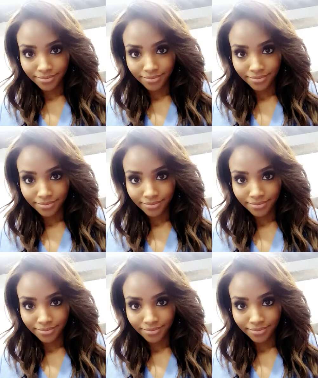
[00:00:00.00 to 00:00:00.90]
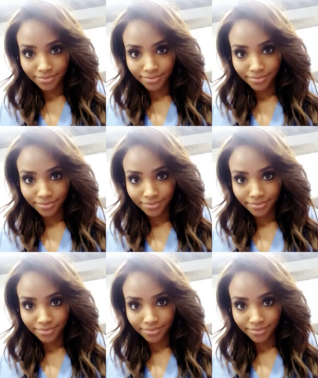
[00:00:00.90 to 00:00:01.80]

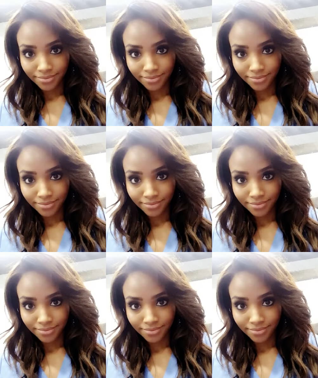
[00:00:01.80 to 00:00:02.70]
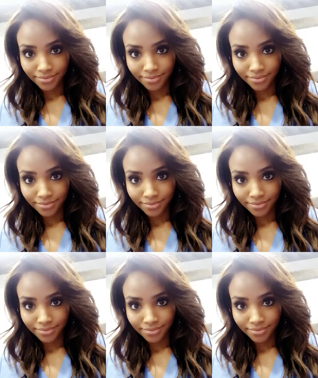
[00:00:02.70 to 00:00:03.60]

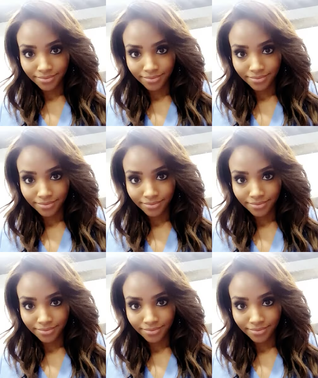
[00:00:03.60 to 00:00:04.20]
(no one is talking)